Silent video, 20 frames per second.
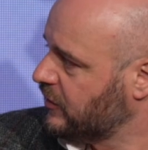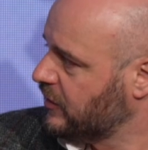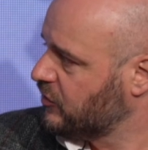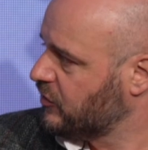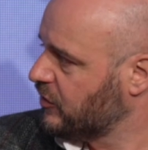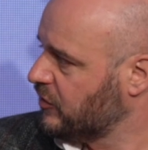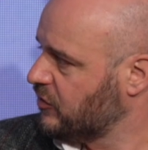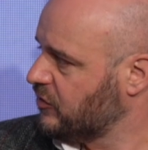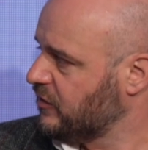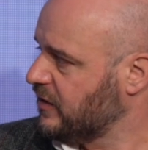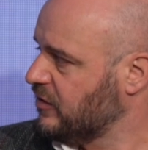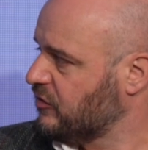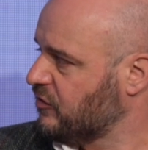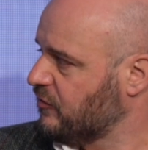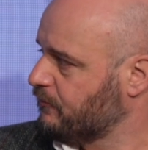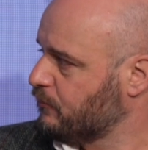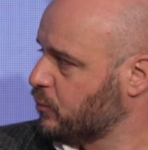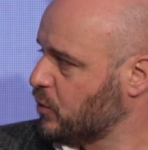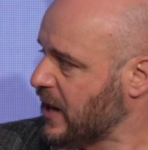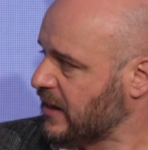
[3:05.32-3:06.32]
is a disease
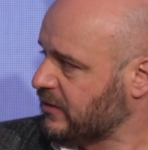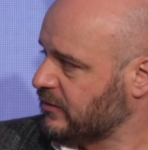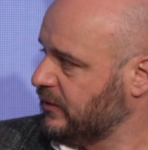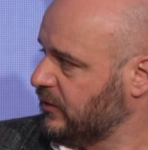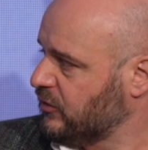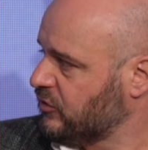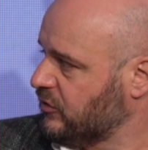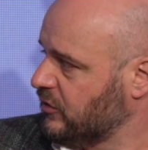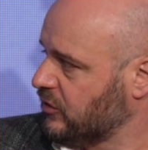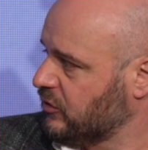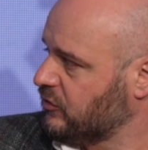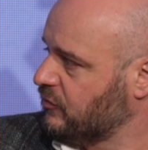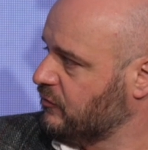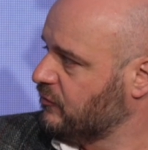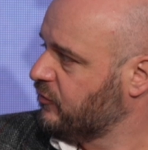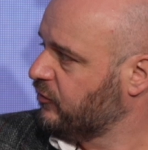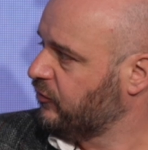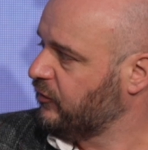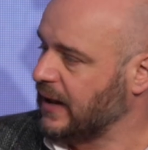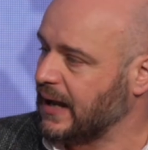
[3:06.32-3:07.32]
of breathlessness and
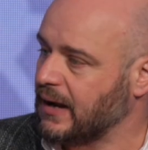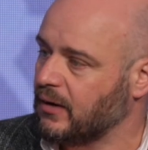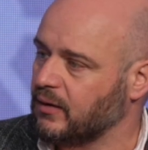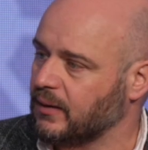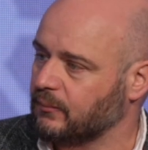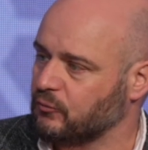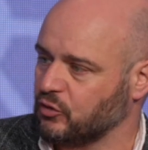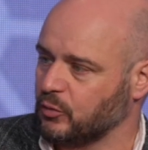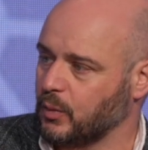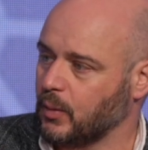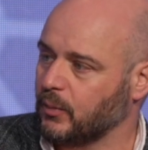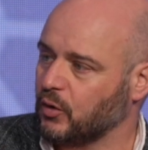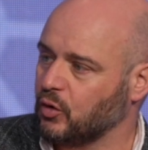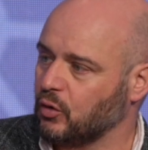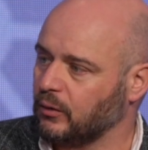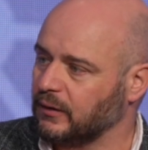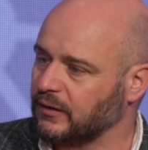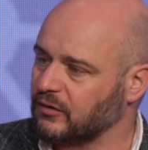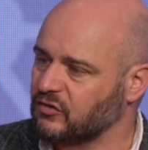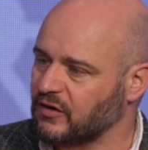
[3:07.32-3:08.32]
flare-ups, or what we
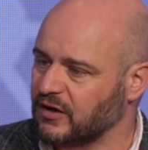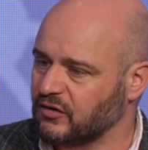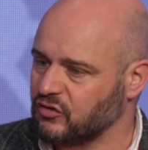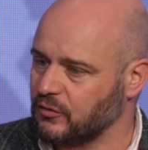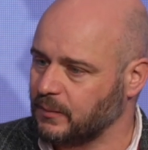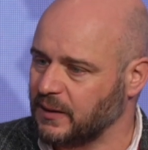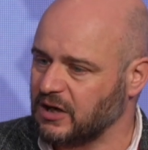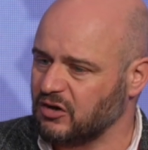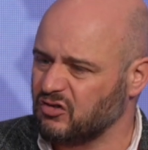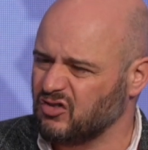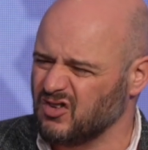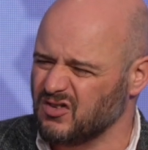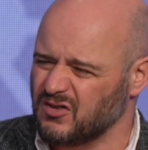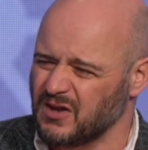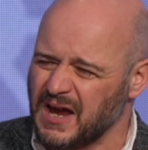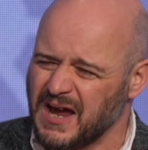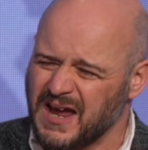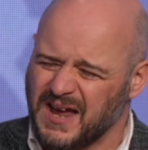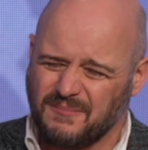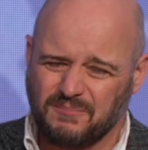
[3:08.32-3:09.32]
call exacerbations.
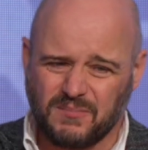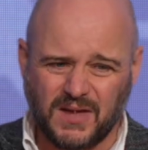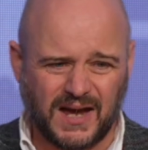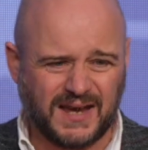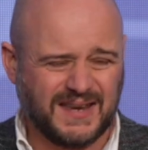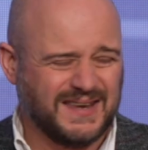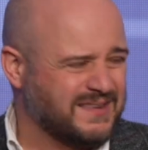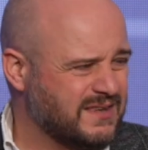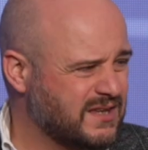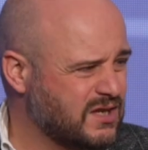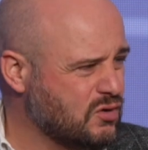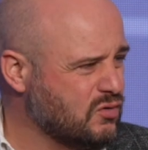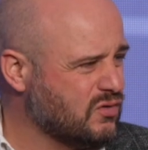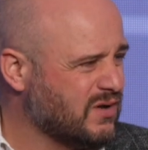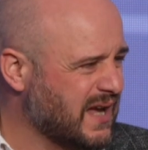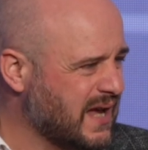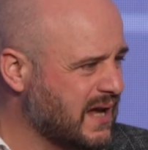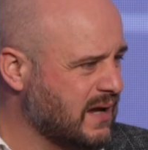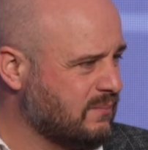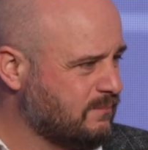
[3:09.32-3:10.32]
In the
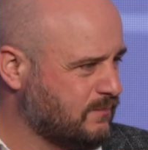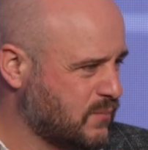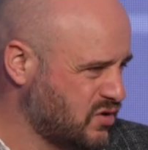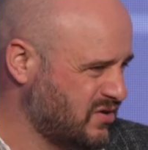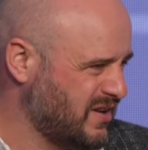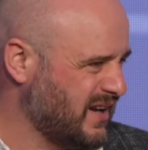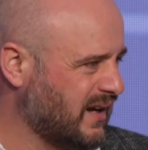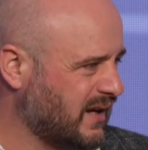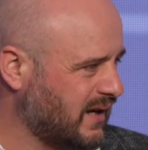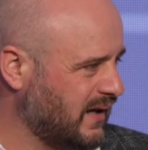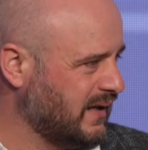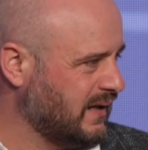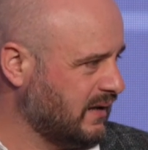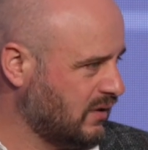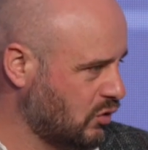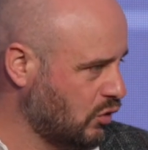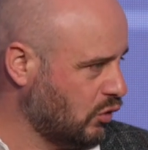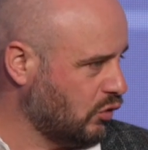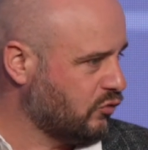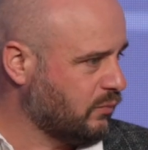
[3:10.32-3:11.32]
UK, particularly
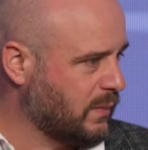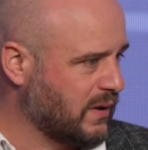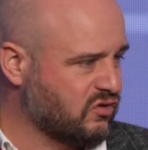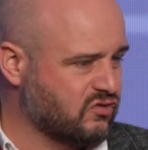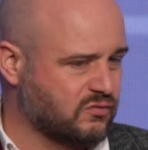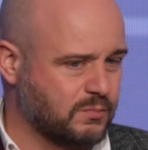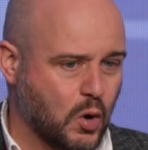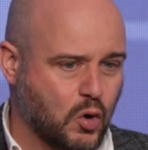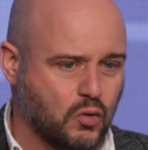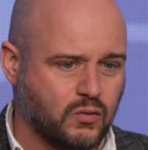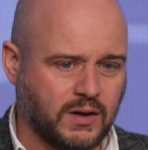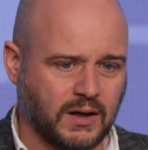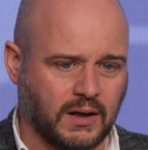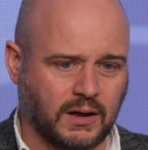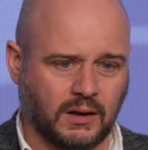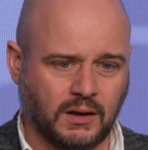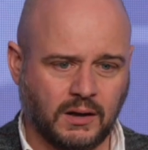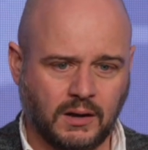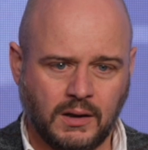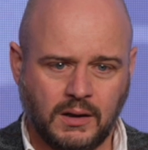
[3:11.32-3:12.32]
caused by
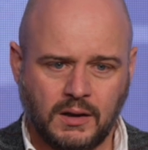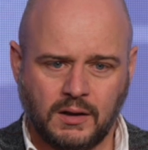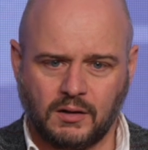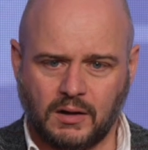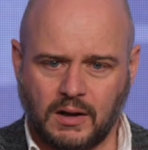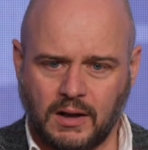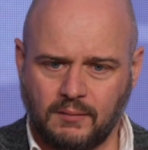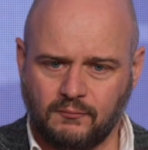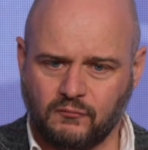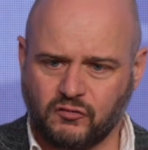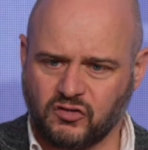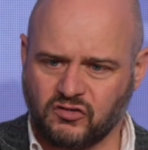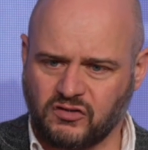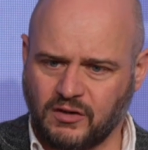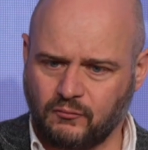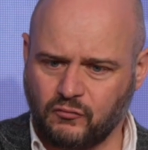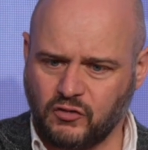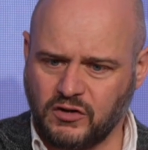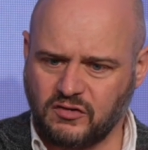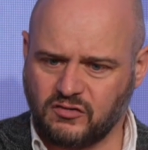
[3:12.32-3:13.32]
smoking. For
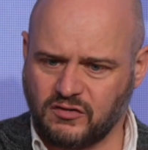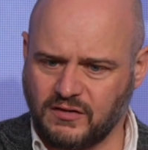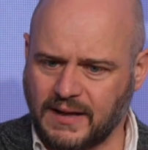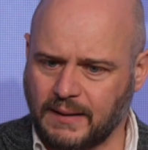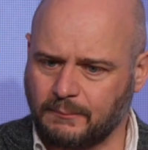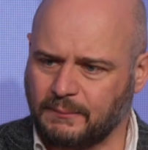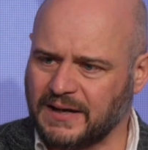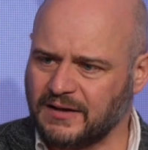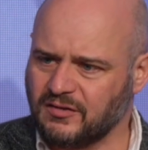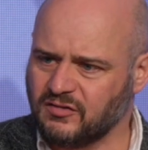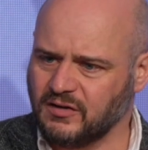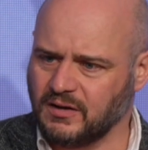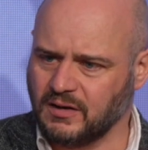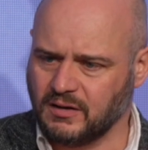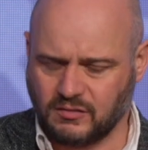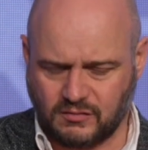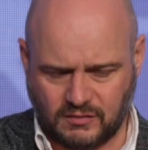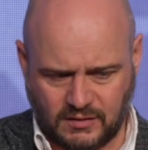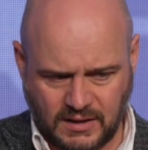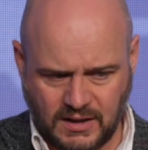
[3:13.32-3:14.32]
some reason, that makes
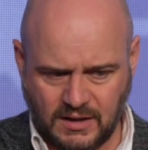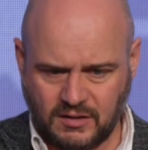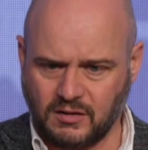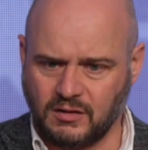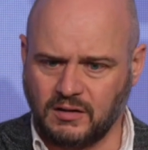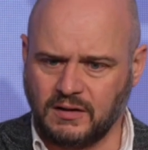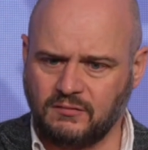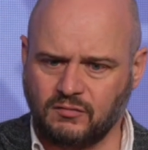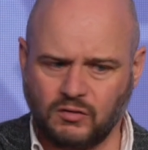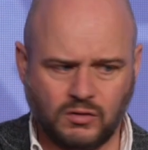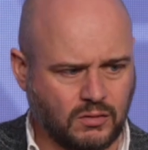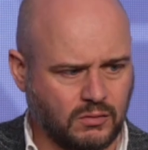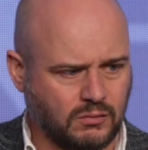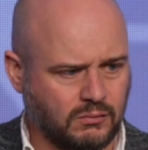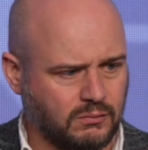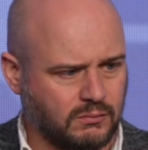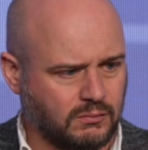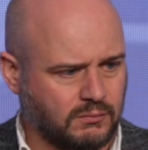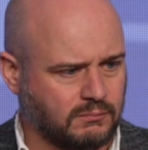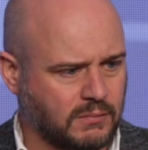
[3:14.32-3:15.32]
it hidden, even
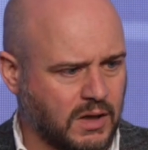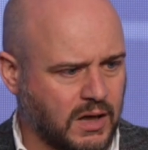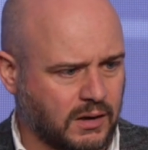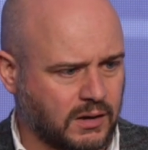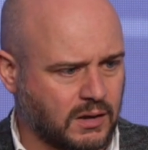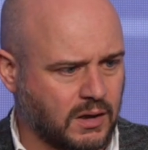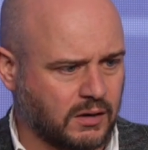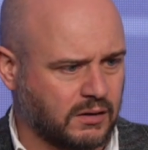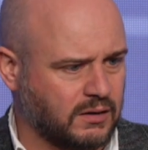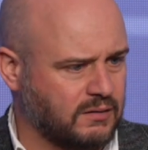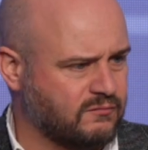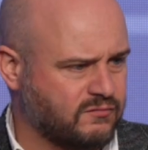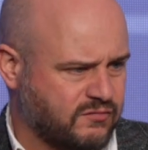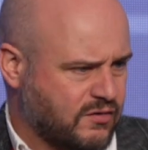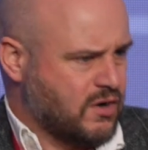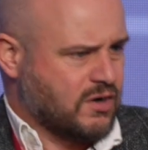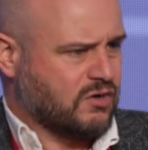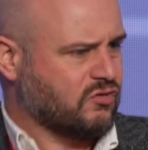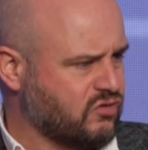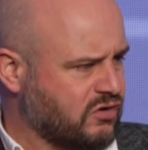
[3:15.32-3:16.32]
though myocardial
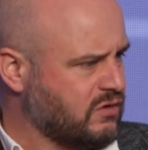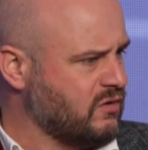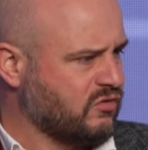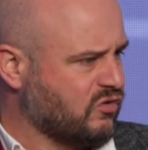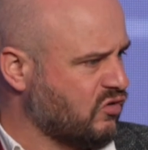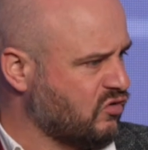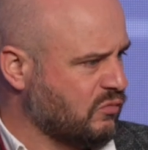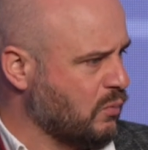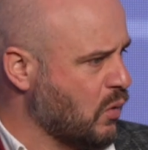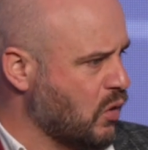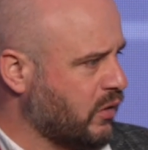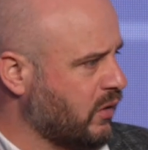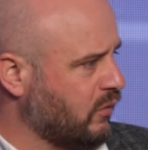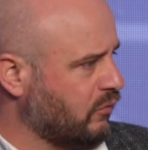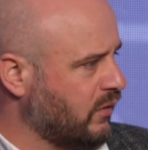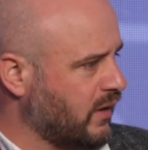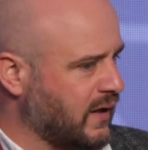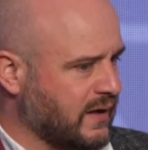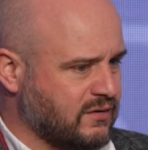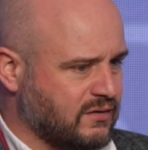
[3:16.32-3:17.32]
infarction is a
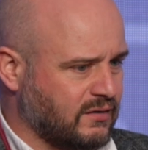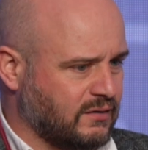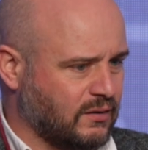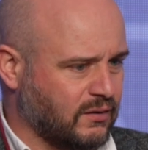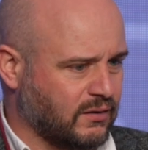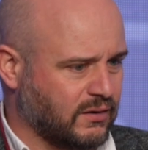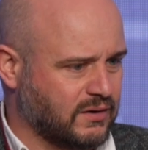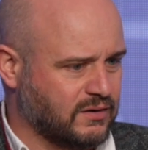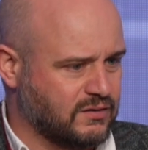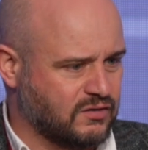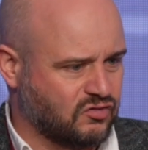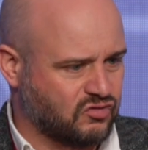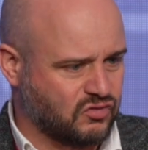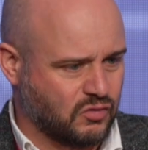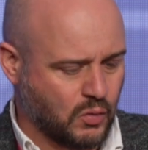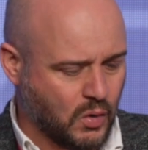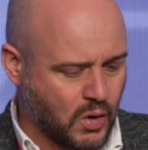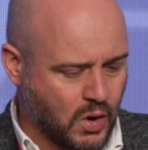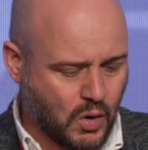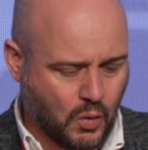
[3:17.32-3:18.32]
smoking-related lung
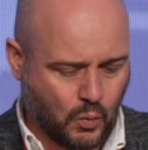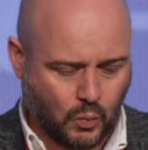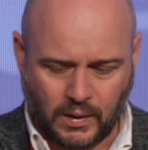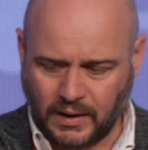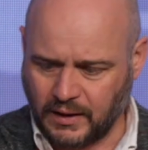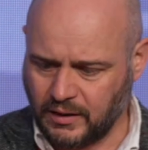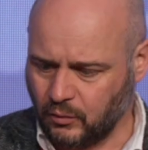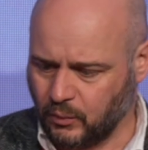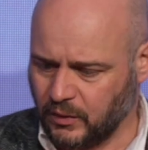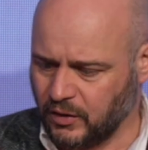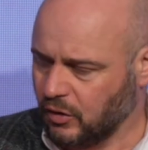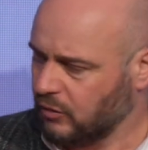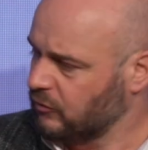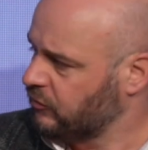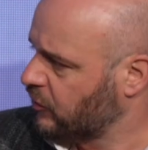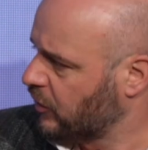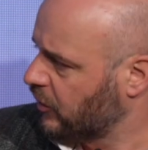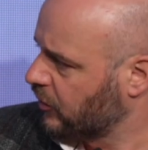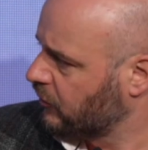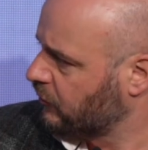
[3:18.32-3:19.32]
condition. Why are we not
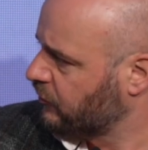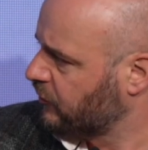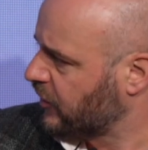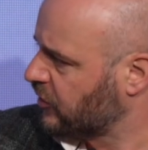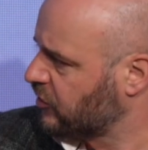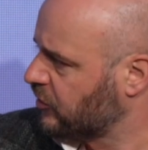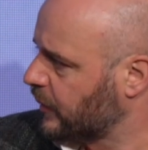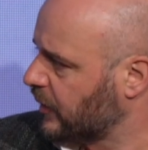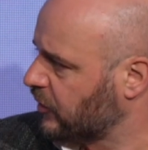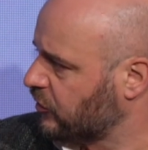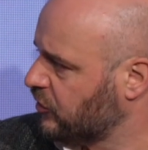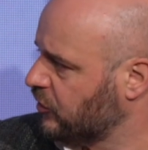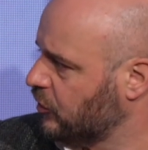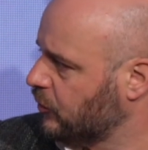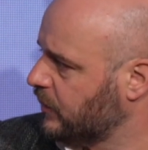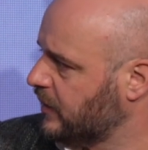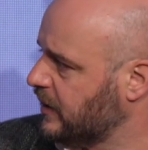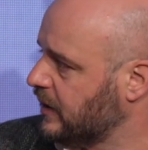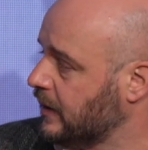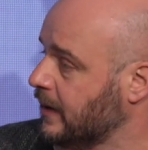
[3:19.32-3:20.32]
fussed about
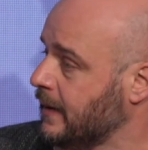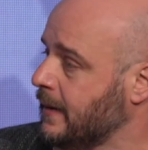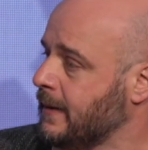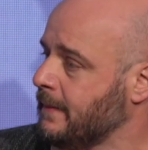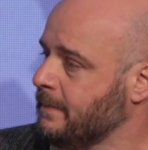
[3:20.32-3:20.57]
COPD?